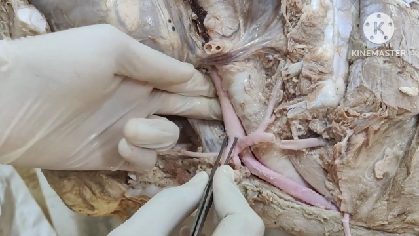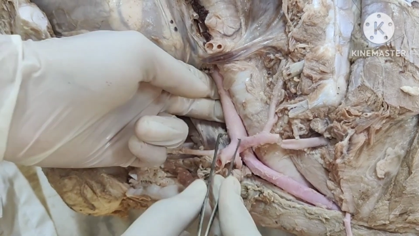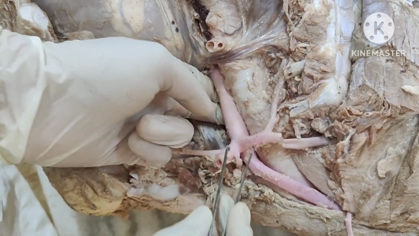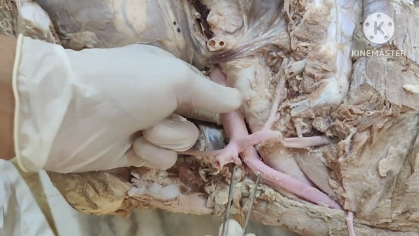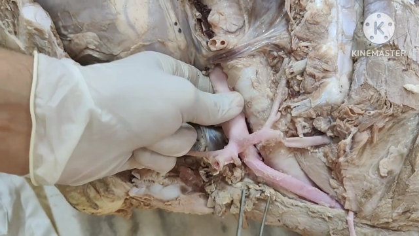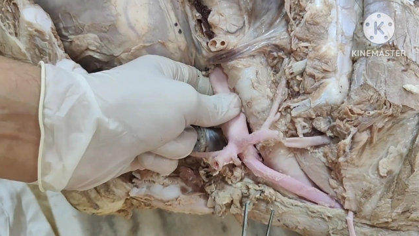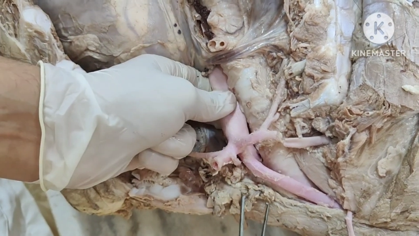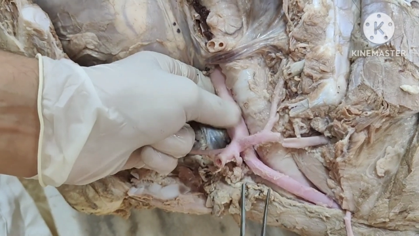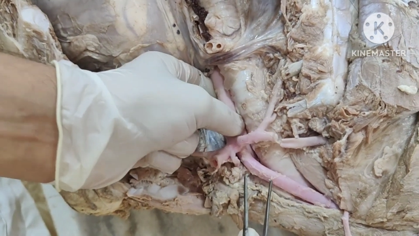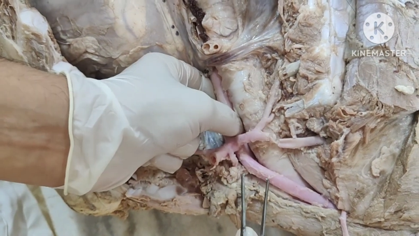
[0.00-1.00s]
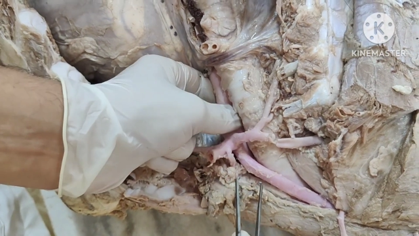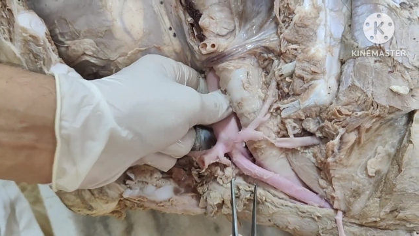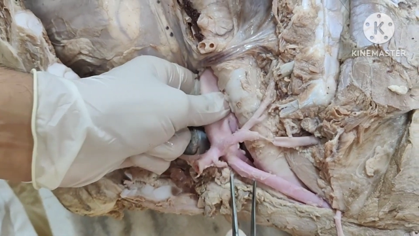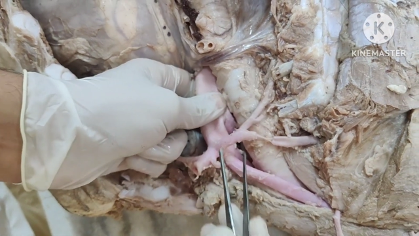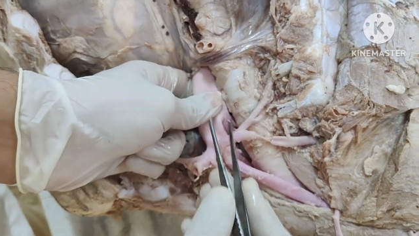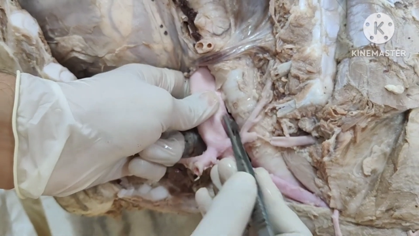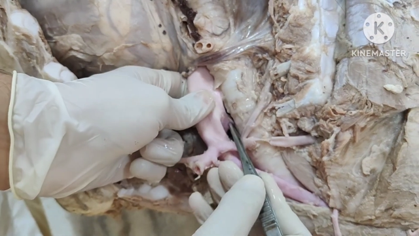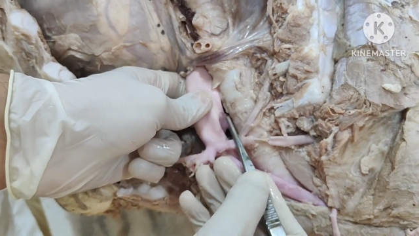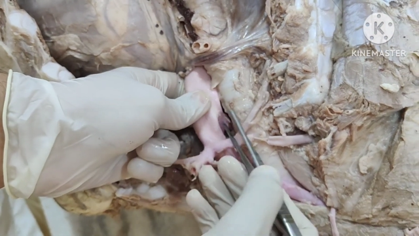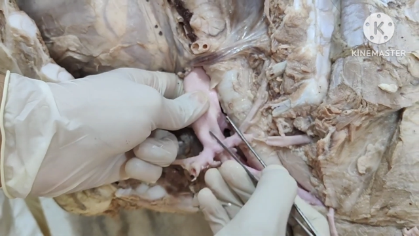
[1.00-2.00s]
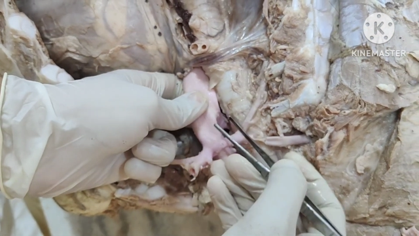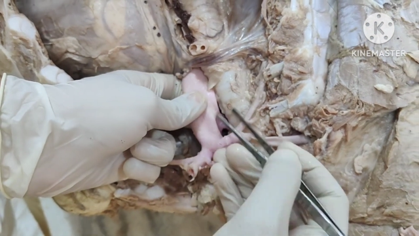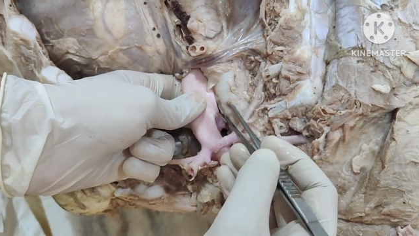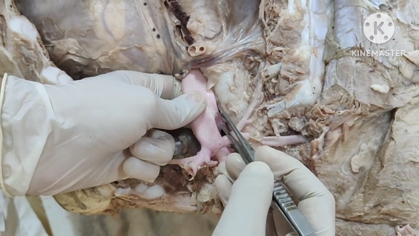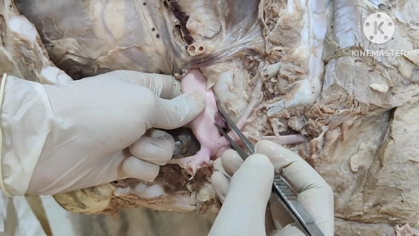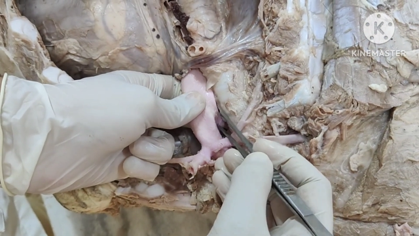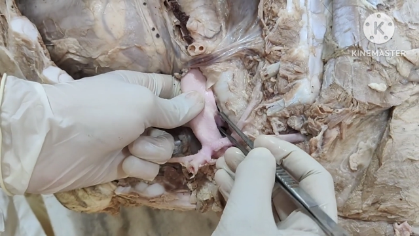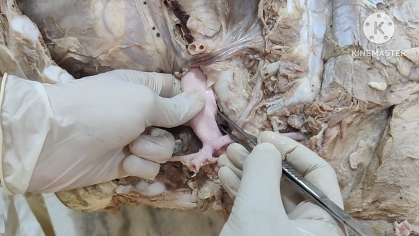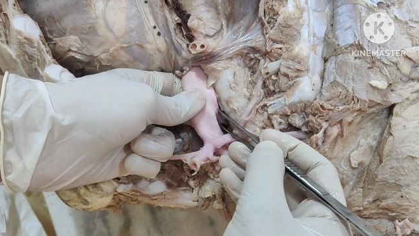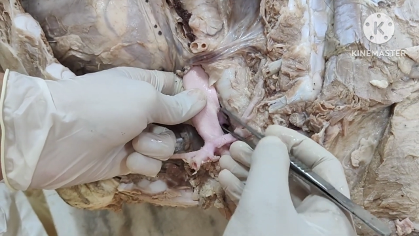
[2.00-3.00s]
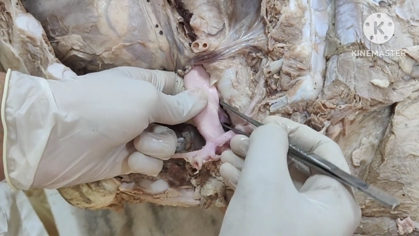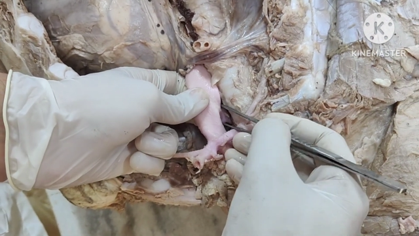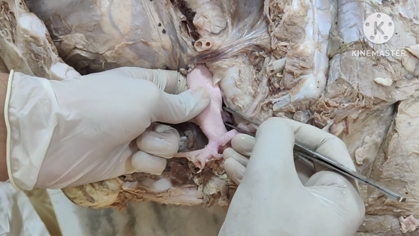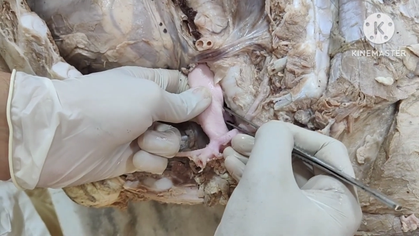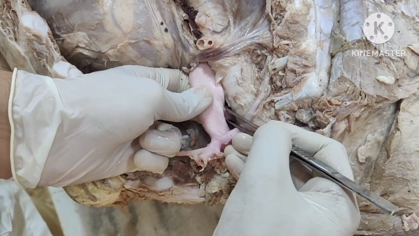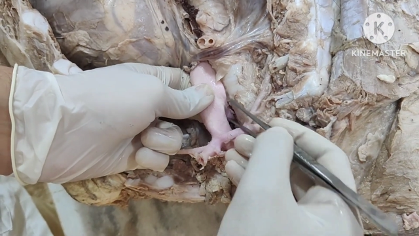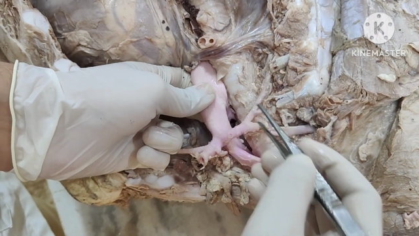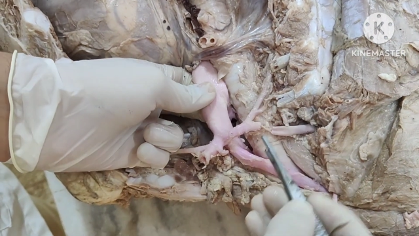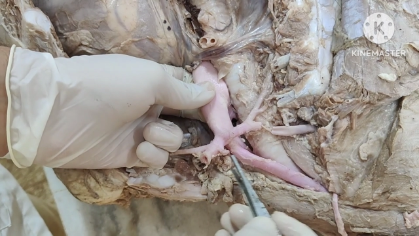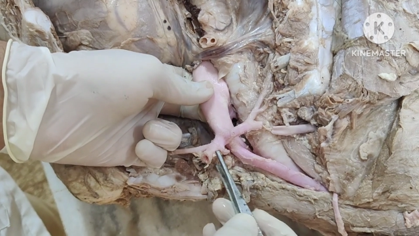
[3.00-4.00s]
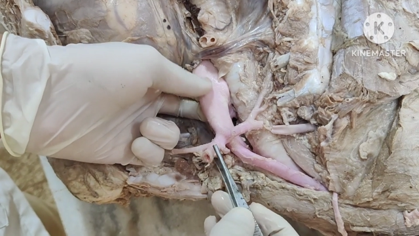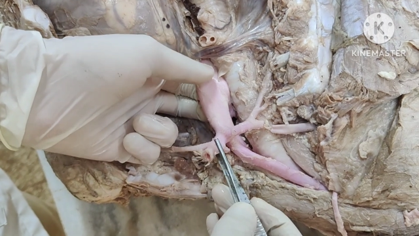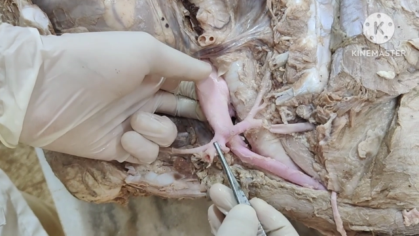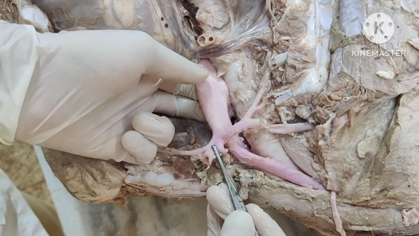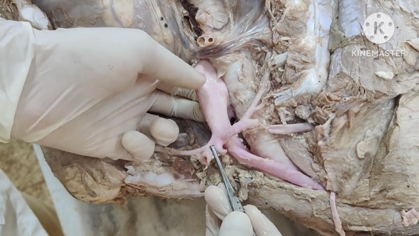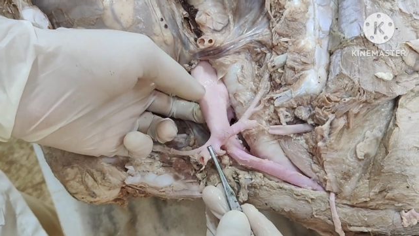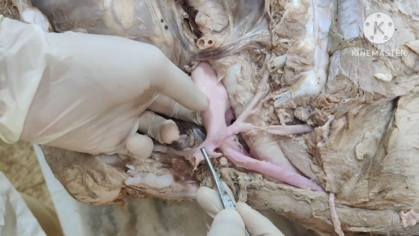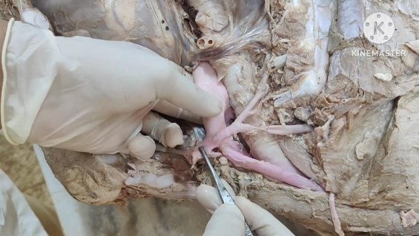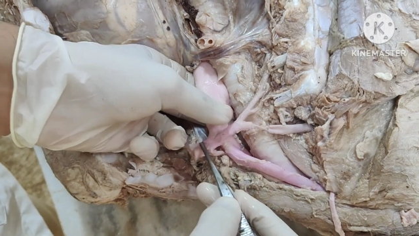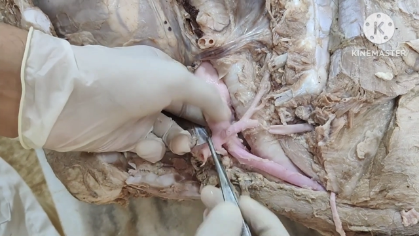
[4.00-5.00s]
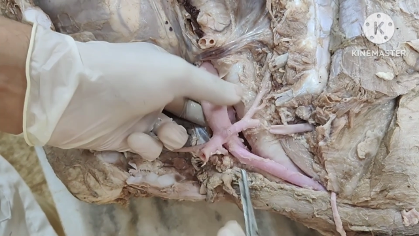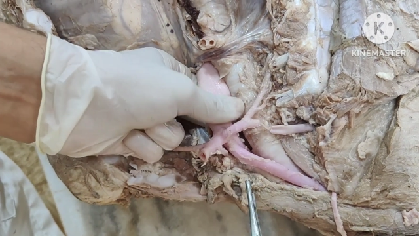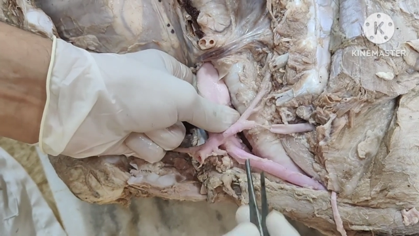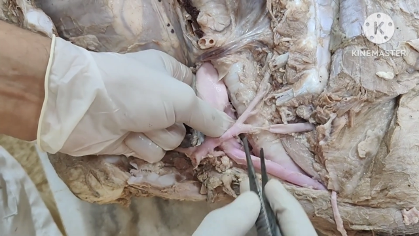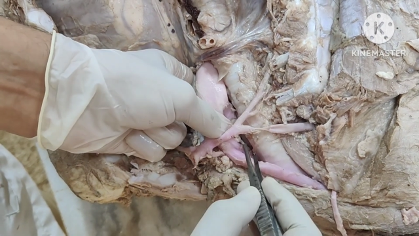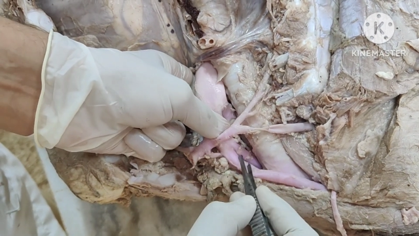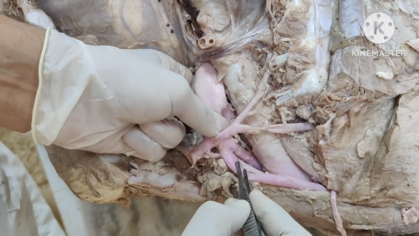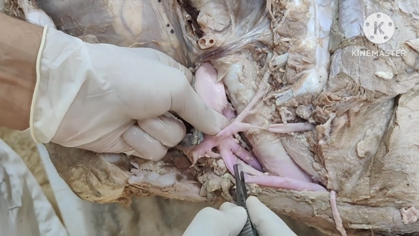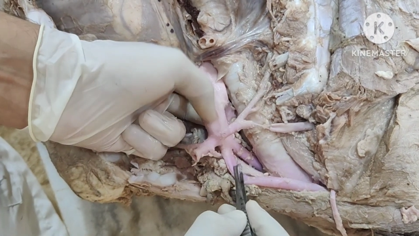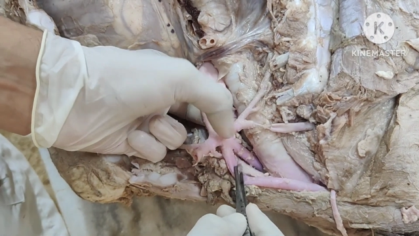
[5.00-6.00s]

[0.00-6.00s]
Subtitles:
No face is visible, so there are no lips to read.